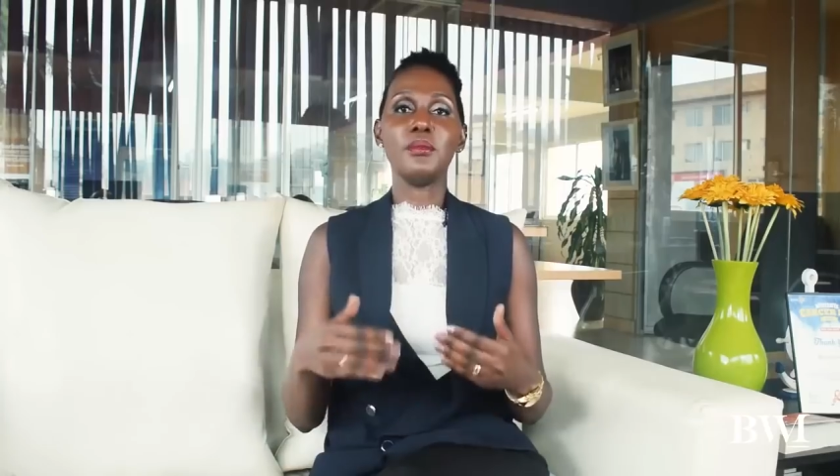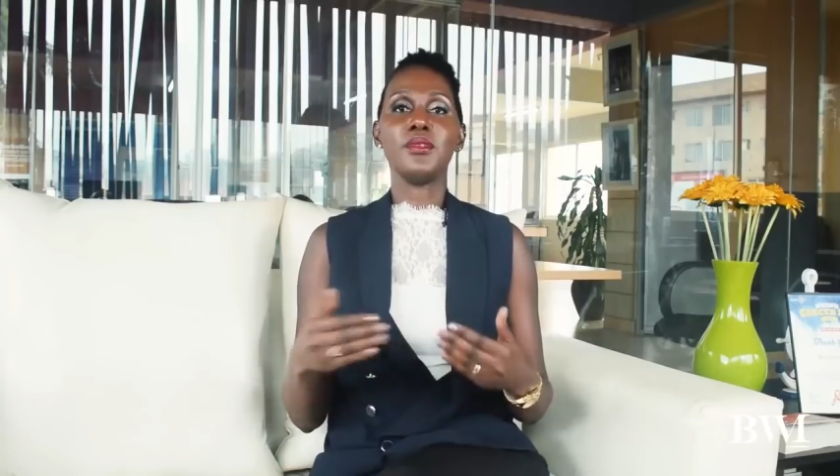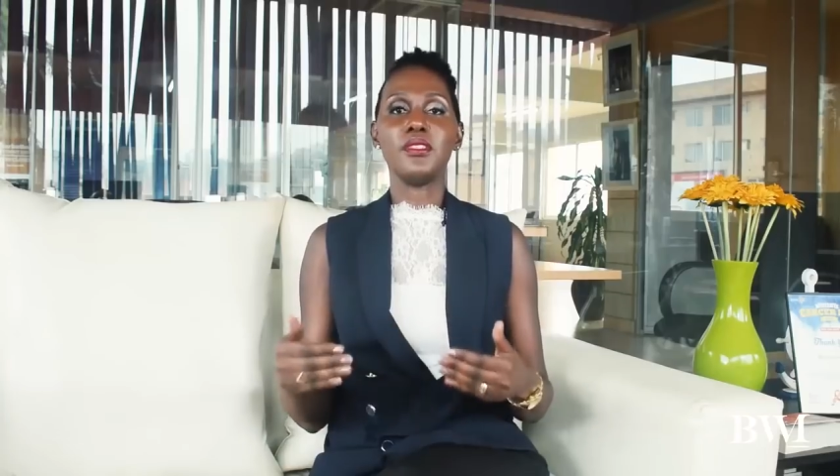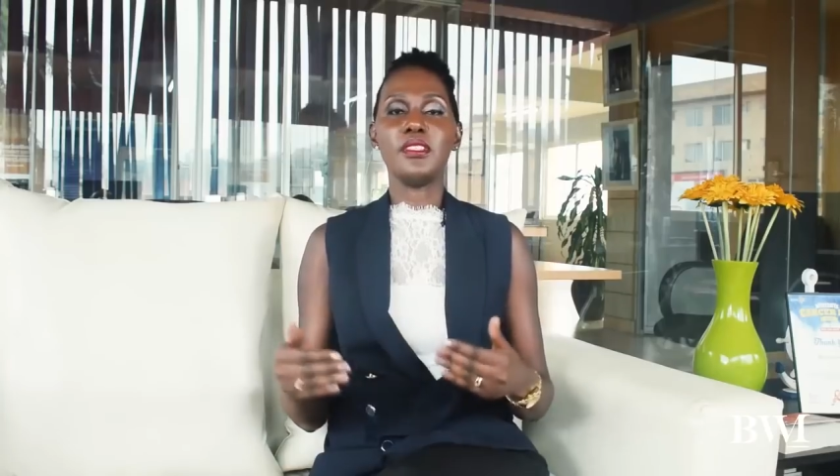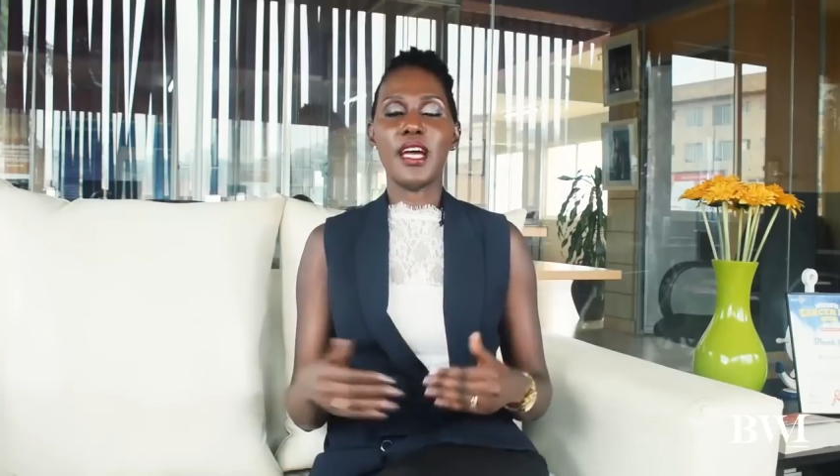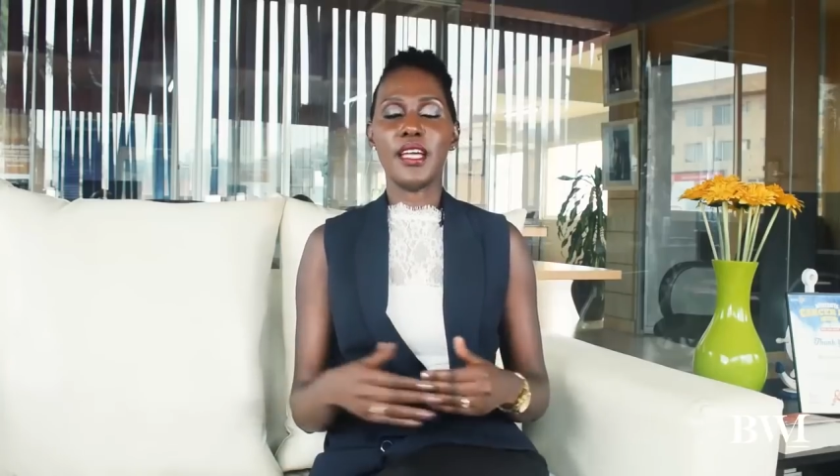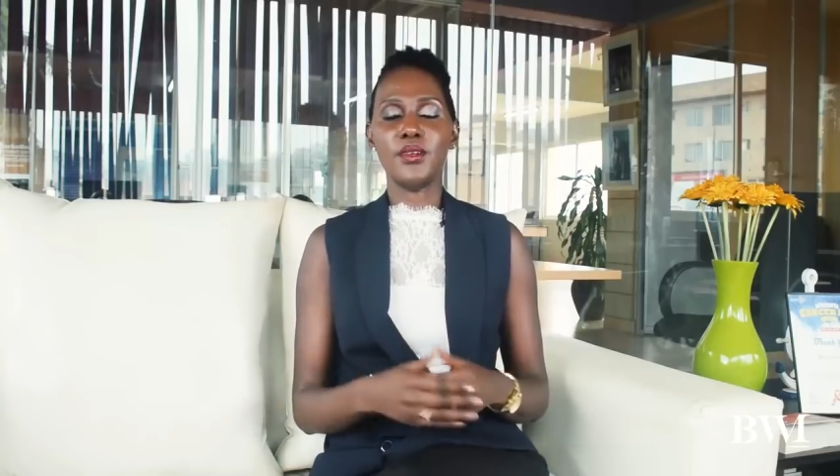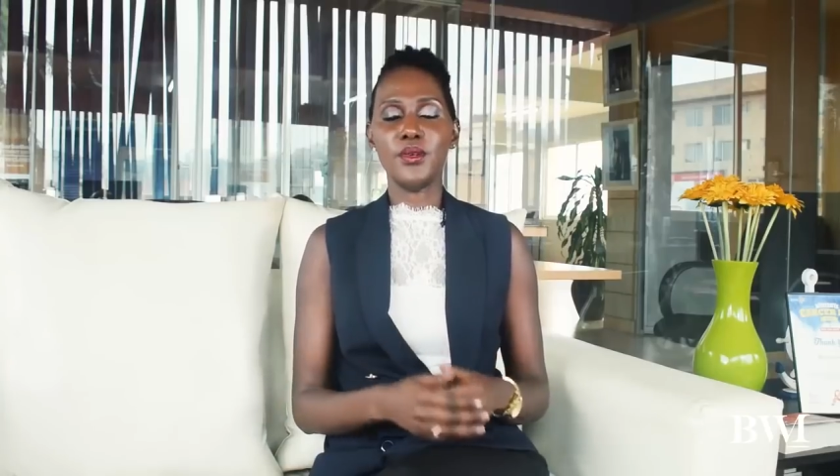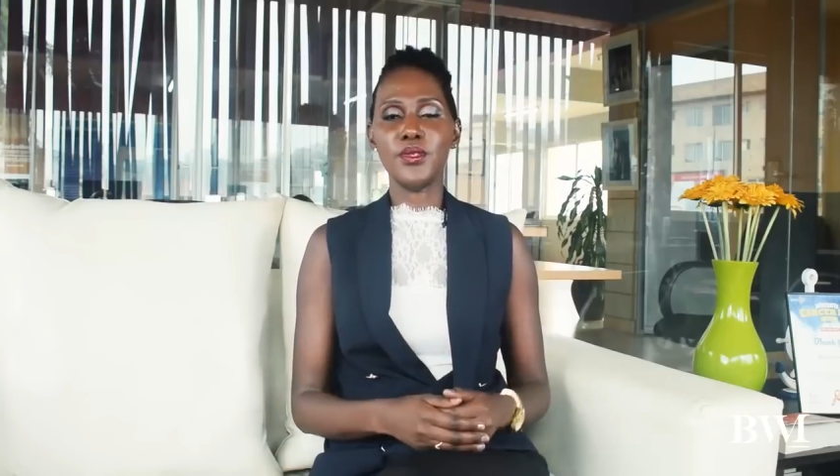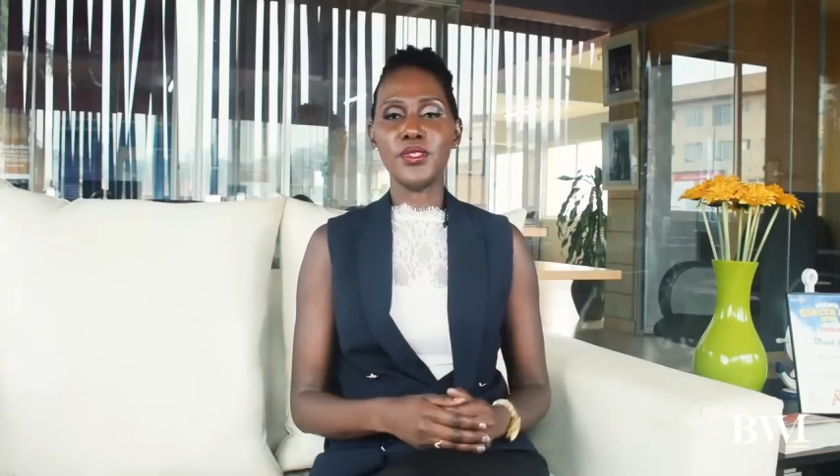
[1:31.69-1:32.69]
able to
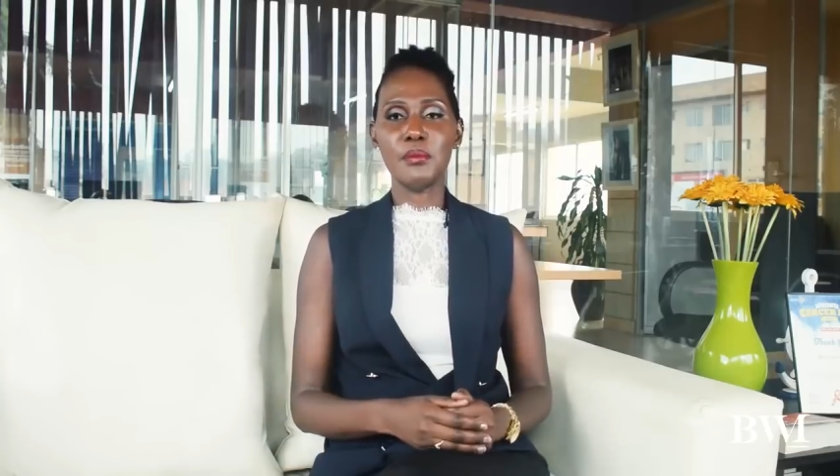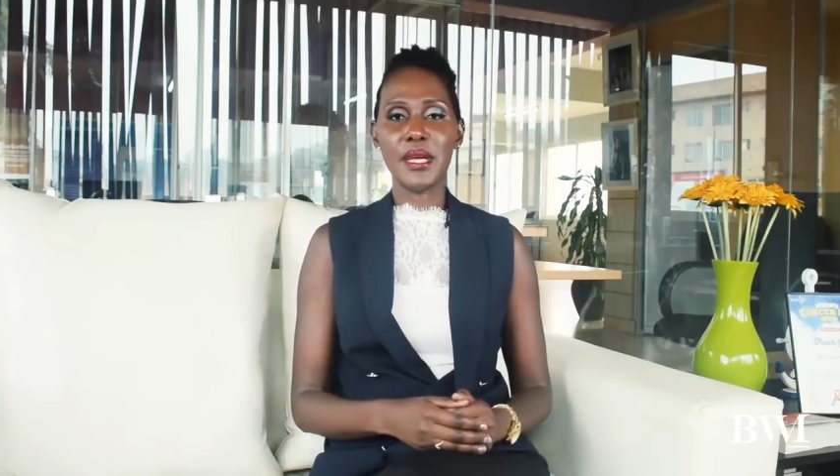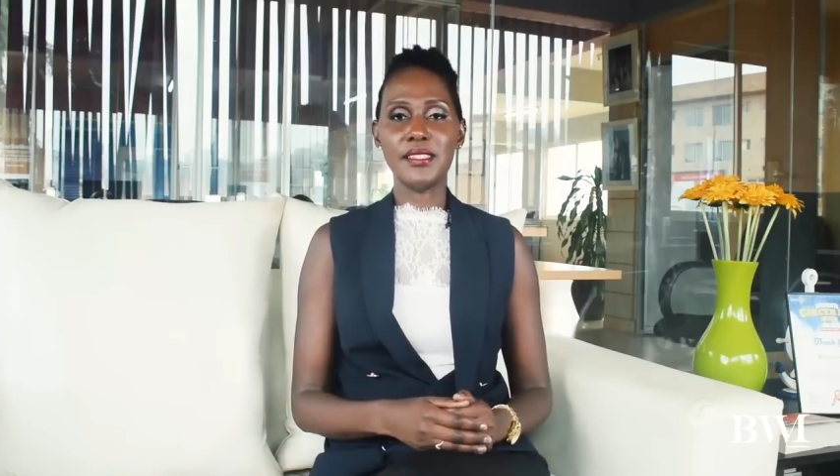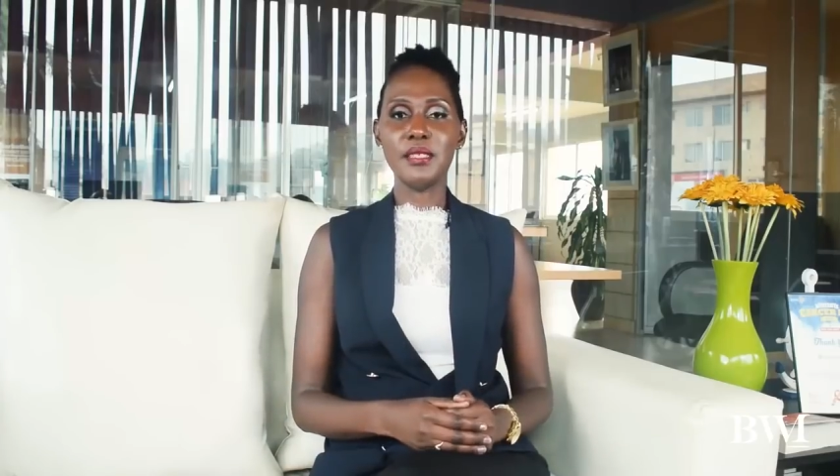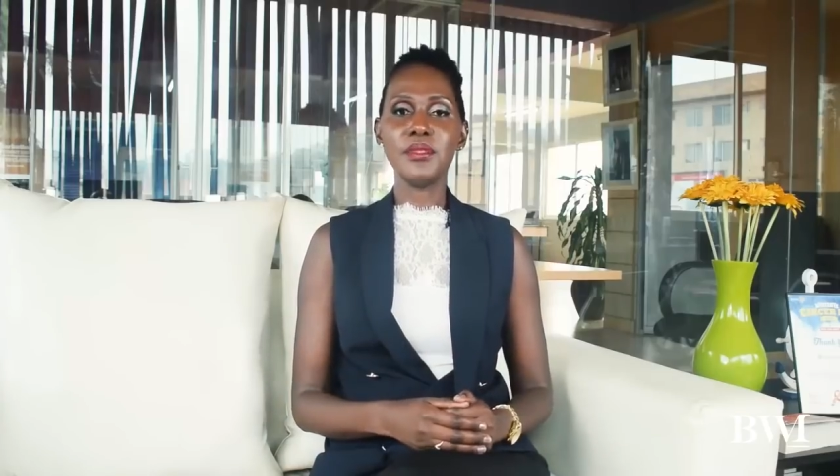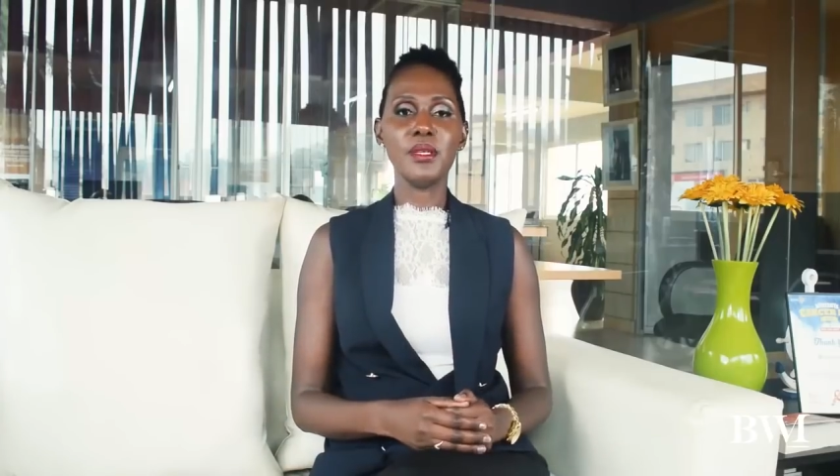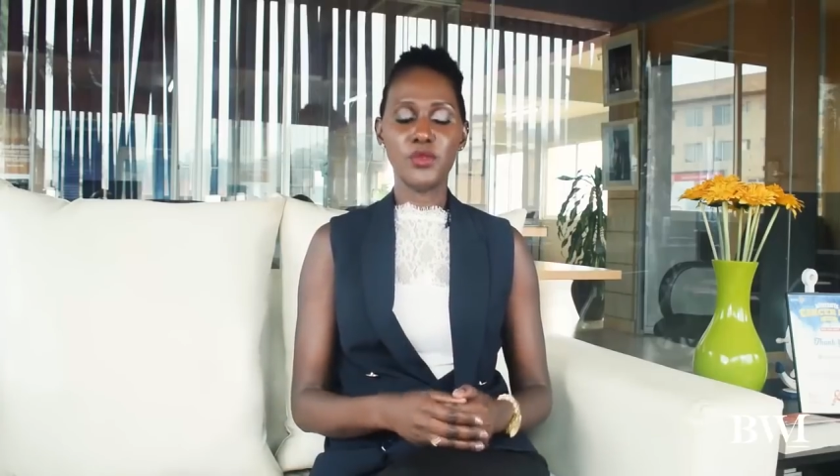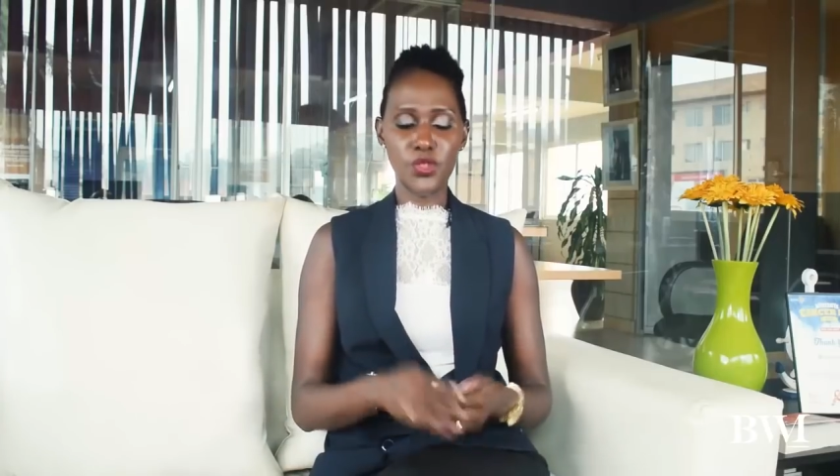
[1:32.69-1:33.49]
diagnose my symptoms,